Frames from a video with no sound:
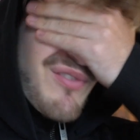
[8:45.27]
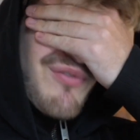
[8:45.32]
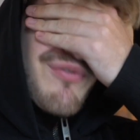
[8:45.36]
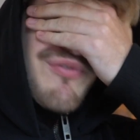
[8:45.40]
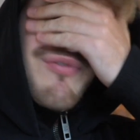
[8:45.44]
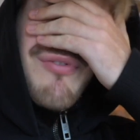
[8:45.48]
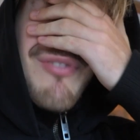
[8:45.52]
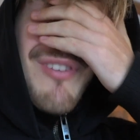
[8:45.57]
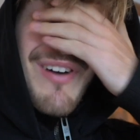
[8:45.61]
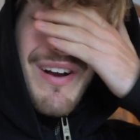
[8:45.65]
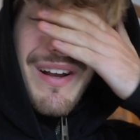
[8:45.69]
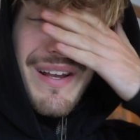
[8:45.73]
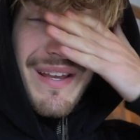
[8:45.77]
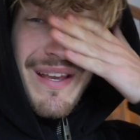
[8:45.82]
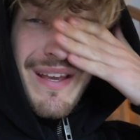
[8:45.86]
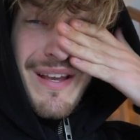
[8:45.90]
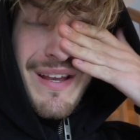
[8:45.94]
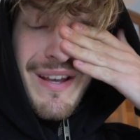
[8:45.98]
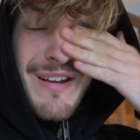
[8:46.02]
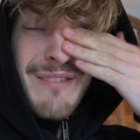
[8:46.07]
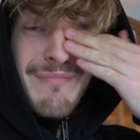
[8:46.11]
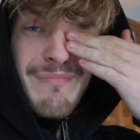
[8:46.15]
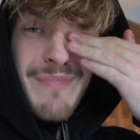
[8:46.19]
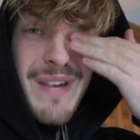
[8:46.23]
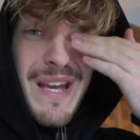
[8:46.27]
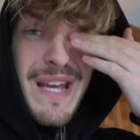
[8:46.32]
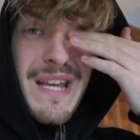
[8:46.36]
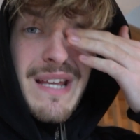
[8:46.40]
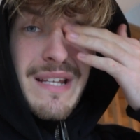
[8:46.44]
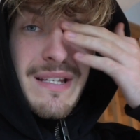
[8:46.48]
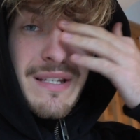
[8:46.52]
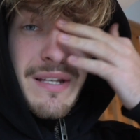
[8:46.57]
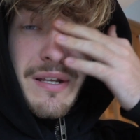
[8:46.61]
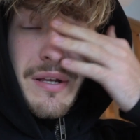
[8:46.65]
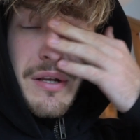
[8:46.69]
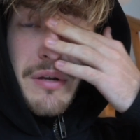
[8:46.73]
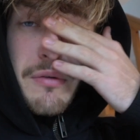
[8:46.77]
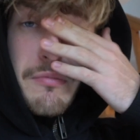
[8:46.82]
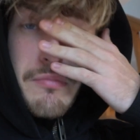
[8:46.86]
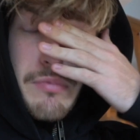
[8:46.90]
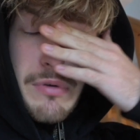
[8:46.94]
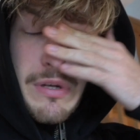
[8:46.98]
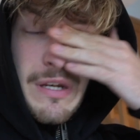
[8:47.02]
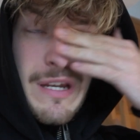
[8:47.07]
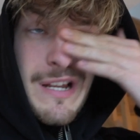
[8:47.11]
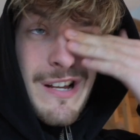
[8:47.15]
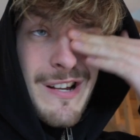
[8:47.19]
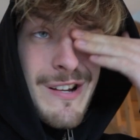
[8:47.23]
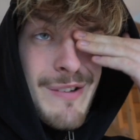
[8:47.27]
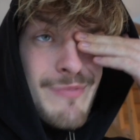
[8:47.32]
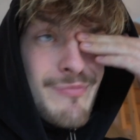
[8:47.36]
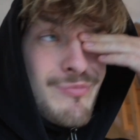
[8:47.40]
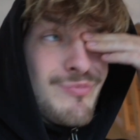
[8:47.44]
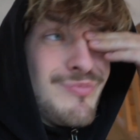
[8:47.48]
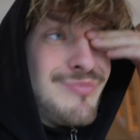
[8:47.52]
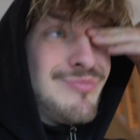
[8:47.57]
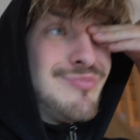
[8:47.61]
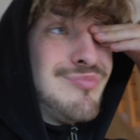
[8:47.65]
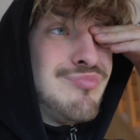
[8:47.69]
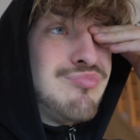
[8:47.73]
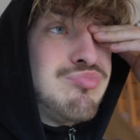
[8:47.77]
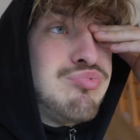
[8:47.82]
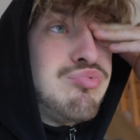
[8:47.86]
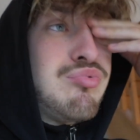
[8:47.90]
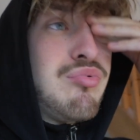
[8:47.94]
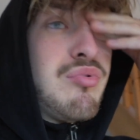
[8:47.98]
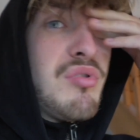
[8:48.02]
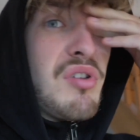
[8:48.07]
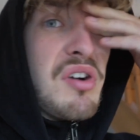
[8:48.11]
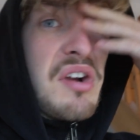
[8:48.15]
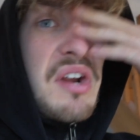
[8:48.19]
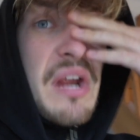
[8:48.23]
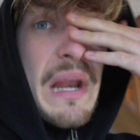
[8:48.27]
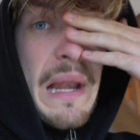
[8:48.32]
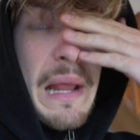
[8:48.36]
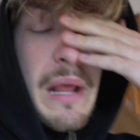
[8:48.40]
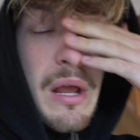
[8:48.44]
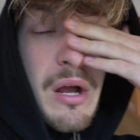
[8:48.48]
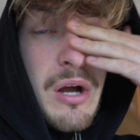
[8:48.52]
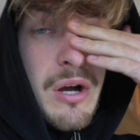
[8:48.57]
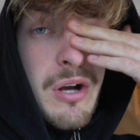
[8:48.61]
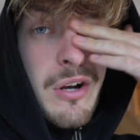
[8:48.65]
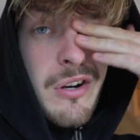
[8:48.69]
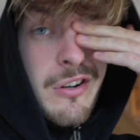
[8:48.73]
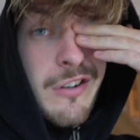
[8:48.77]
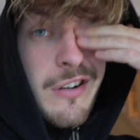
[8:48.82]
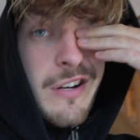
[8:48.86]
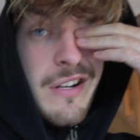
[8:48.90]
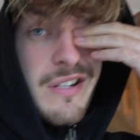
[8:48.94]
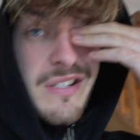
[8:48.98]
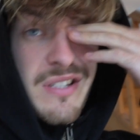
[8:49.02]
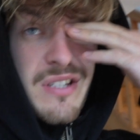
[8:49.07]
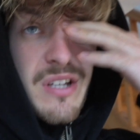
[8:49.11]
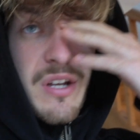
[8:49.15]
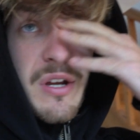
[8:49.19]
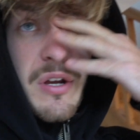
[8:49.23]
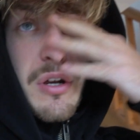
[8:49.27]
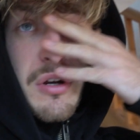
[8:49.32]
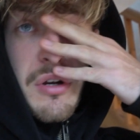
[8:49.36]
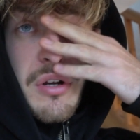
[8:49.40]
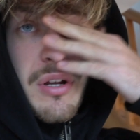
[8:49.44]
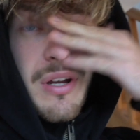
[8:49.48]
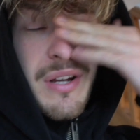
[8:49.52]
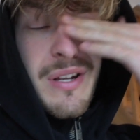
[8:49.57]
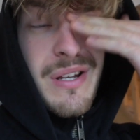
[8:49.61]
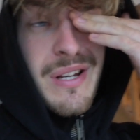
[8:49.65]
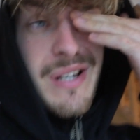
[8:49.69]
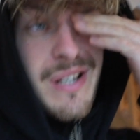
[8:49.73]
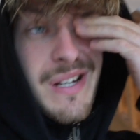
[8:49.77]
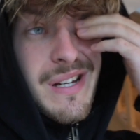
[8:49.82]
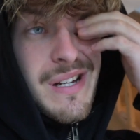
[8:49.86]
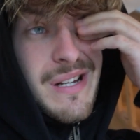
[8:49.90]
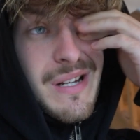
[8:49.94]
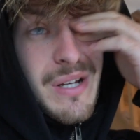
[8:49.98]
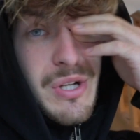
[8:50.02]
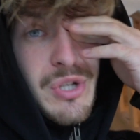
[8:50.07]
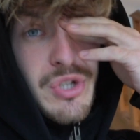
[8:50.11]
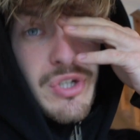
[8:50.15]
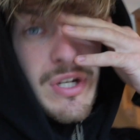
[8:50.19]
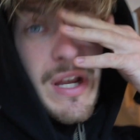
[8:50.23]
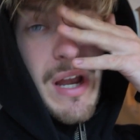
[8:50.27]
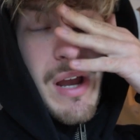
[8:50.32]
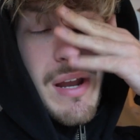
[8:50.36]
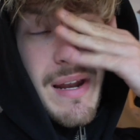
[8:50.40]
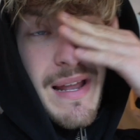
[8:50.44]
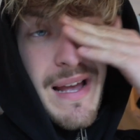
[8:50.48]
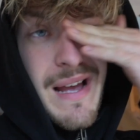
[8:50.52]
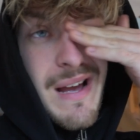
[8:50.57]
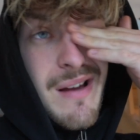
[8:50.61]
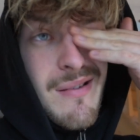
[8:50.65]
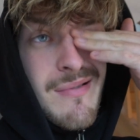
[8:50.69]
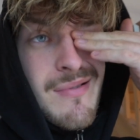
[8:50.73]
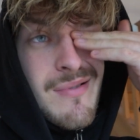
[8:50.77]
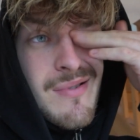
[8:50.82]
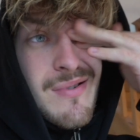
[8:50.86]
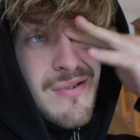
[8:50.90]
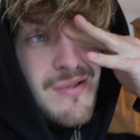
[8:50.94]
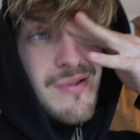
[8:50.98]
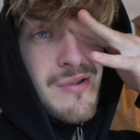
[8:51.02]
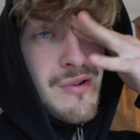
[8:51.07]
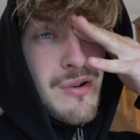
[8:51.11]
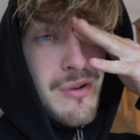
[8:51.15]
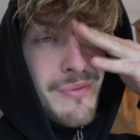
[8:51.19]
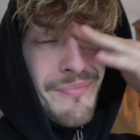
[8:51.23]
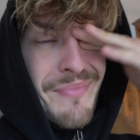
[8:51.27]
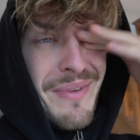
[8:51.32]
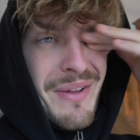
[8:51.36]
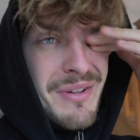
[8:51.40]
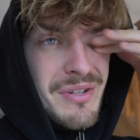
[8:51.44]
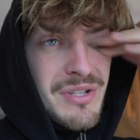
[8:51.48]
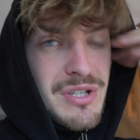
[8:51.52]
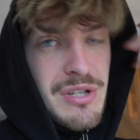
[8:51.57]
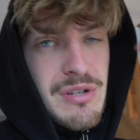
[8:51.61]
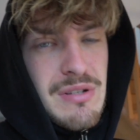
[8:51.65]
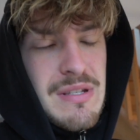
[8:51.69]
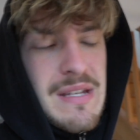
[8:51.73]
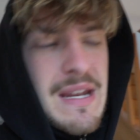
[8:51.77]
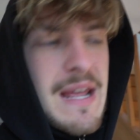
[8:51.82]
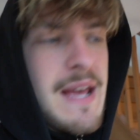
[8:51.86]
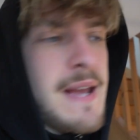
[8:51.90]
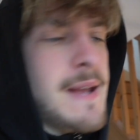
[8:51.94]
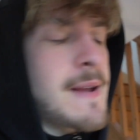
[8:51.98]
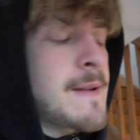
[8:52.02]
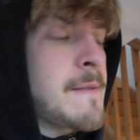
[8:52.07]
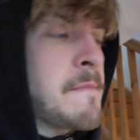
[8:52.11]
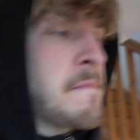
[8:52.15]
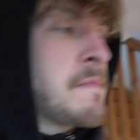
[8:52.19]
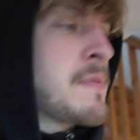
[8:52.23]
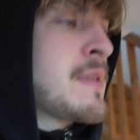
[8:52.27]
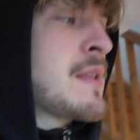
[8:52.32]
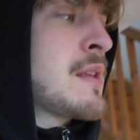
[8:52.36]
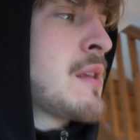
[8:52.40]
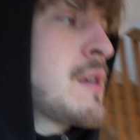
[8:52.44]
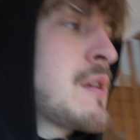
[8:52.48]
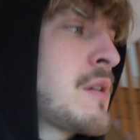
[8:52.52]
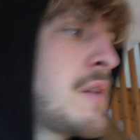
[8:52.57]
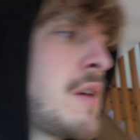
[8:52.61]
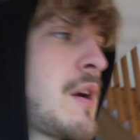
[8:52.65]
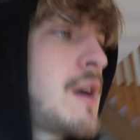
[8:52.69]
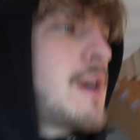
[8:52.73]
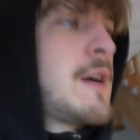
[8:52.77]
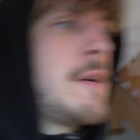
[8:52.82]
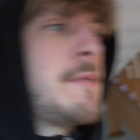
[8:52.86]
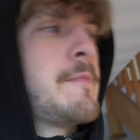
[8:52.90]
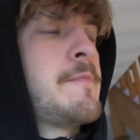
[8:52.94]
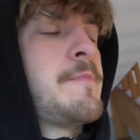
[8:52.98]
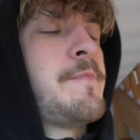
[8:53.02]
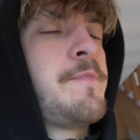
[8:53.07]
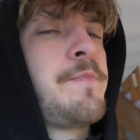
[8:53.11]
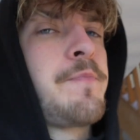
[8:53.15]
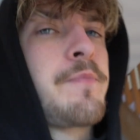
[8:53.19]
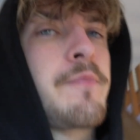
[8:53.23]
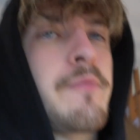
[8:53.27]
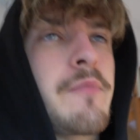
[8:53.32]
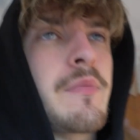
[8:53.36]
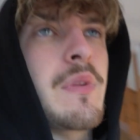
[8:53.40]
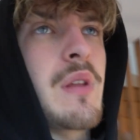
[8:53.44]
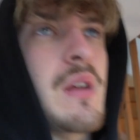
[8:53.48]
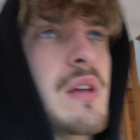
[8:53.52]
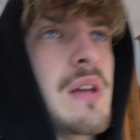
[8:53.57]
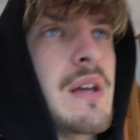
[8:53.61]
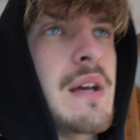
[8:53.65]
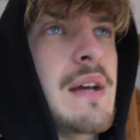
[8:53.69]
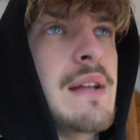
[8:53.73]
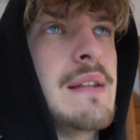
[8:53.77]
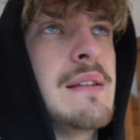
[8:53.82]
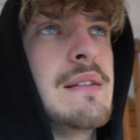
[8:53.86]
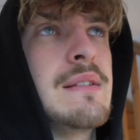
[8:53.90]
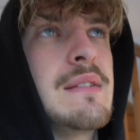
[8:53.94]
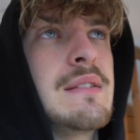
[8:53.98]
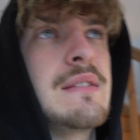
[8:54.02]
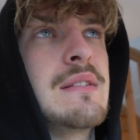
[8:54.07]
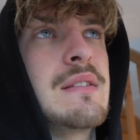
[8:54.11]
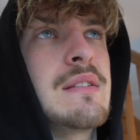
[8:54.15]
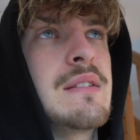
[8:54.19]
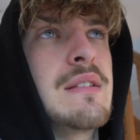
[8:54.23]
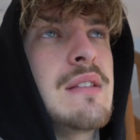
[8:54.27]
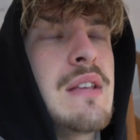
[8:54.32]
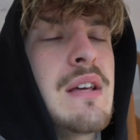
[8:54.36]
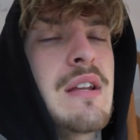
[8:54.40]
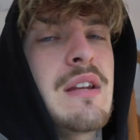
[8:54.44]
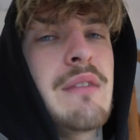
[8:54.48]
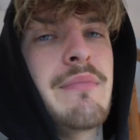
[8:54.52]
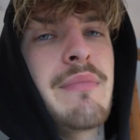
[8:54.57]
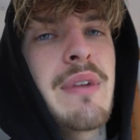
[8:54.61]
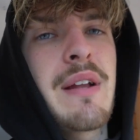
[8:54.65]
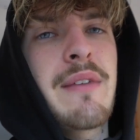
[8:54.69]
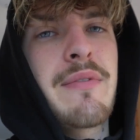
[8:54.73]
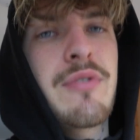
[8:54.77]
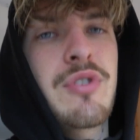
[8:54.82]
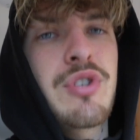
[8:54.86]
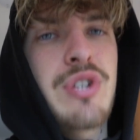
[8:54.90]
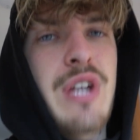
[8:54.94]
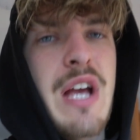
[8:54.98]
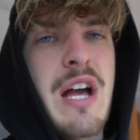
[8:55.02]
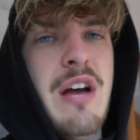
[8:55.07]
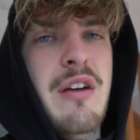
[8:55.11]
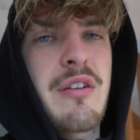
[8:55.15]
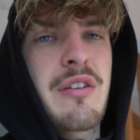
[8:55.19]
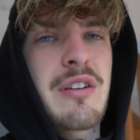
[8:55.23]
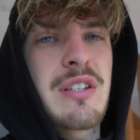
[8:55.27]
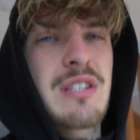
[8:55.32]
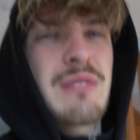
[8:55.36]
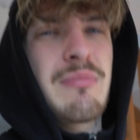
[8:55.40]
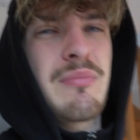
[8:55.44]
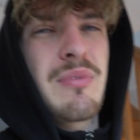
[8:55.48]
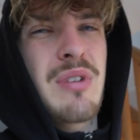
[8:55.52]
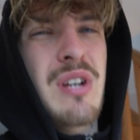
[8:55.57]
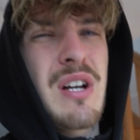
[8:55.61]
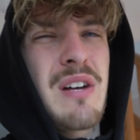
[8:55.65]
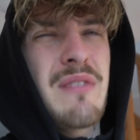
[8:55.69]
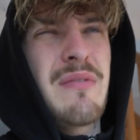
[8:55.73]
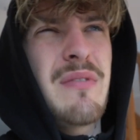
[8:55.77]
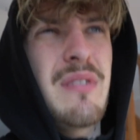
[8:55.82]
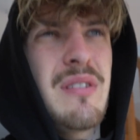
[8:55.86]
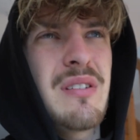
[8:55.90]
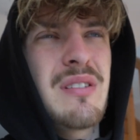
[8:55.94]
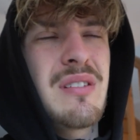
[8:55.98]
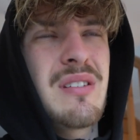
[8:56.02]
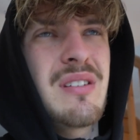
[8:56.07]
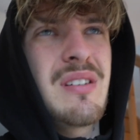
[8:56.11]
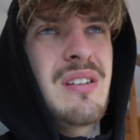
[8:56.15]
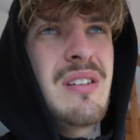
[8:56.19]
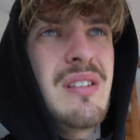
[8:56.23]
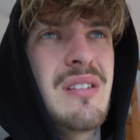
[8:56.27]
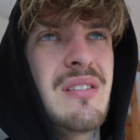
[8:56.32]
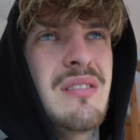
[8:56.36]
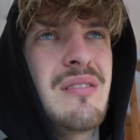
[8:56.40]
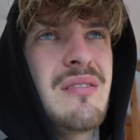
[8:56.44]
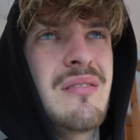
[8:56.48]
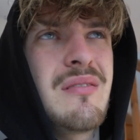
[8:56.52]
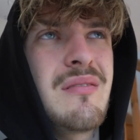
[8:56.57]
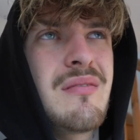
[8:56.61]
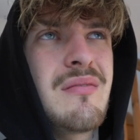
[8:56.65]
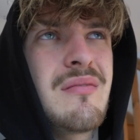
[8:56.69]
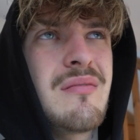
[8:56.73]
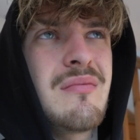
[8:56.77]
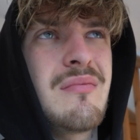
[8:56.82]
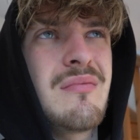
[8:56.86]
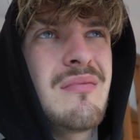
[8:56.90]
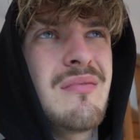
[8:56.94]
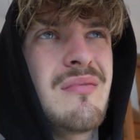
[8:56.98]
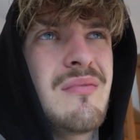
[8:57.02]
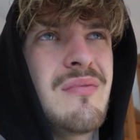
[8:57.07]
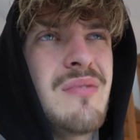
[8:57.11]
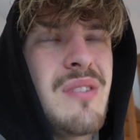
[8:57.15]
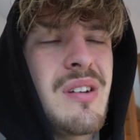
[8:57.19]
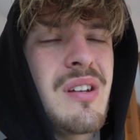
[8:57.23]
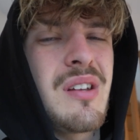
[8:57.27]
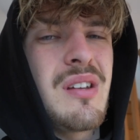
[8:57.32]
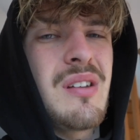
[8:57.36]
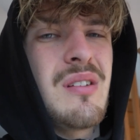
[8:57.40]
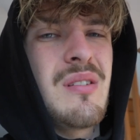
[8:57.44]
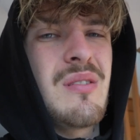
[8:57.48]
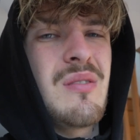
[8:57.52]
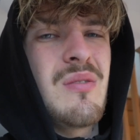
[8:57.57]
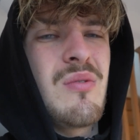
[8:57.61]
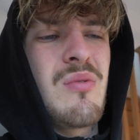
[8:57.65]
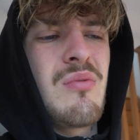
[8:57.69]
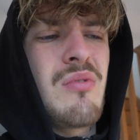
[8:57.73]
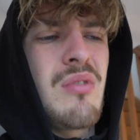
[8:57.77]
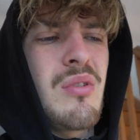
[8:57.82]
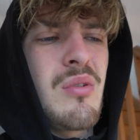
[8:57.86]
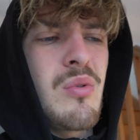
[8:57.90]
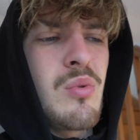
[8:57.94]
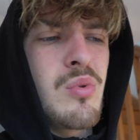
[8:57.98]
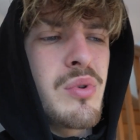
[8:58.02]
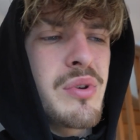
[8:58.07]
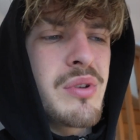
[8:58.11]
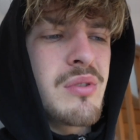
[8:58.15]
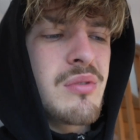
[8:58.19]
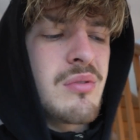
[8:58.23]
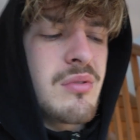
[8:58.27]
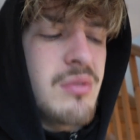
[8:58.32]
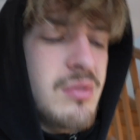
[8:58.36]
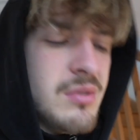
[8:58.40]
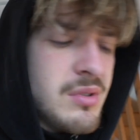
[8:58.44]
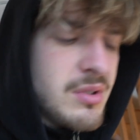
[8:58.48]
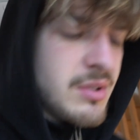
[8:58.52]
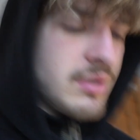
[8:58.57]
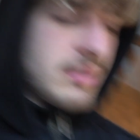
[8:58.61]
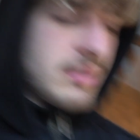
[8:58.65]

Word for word: fucking amazing, but now I'm really hungry. So gonna chow down on meal two today, um, and then I'm gonna have a shower because I'm covered in fucking oil,